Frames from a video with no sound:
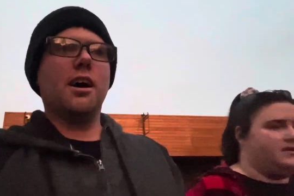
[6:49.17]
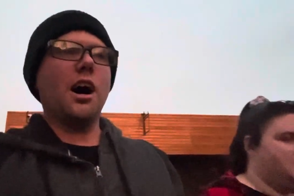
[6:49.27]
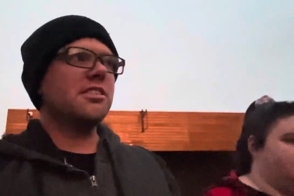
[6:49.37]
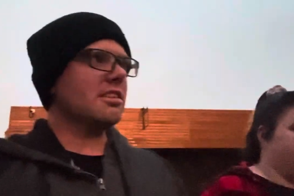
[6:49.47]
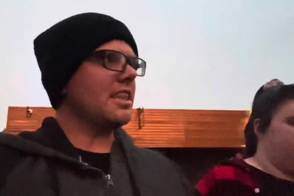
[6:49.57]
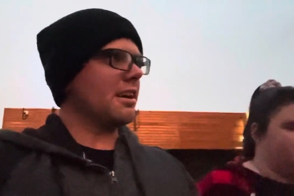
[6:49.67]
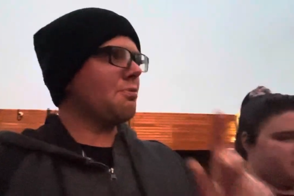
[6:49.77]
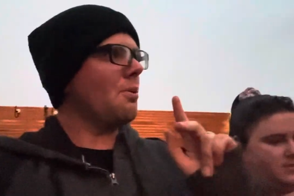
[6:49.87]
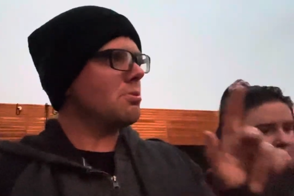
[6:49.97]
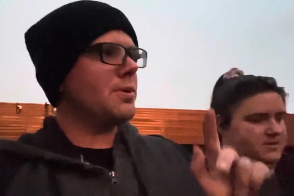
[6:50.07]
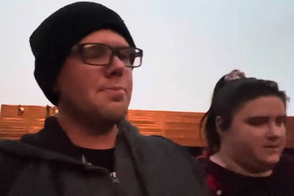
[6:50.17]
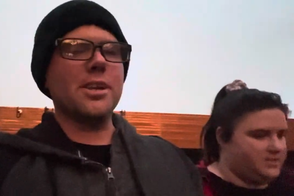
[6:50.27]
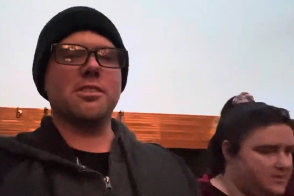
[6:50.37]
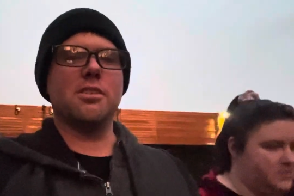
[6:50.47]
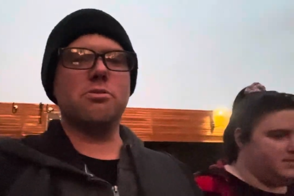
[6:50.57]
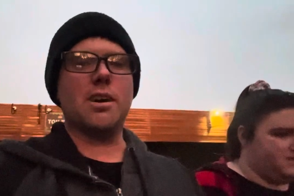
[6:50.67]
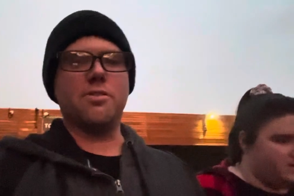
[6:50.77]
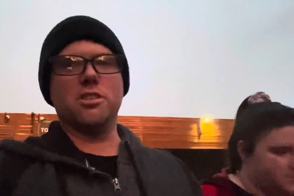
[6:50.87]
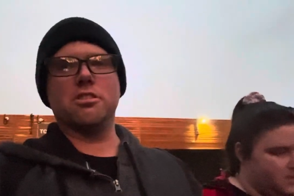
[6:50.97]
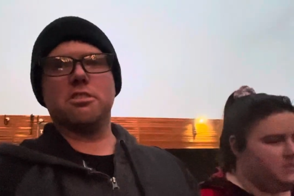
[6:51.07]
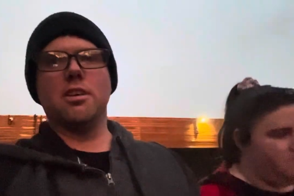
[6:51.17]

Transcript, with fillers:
Speaker 1: I'd say that's probably better than ravenous.